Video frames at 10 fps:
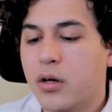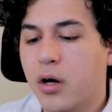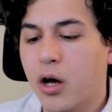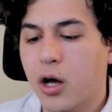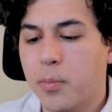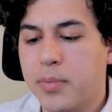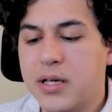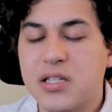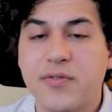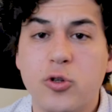
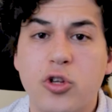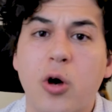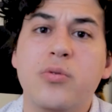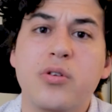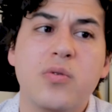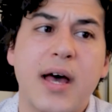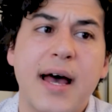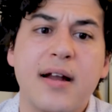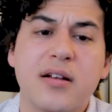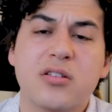because if you don't do
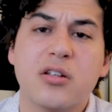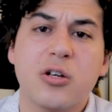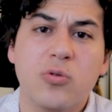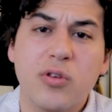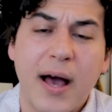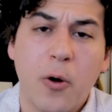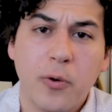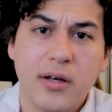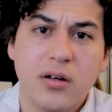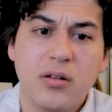that, it's going to go
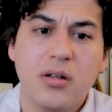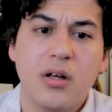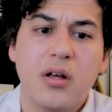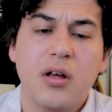downhill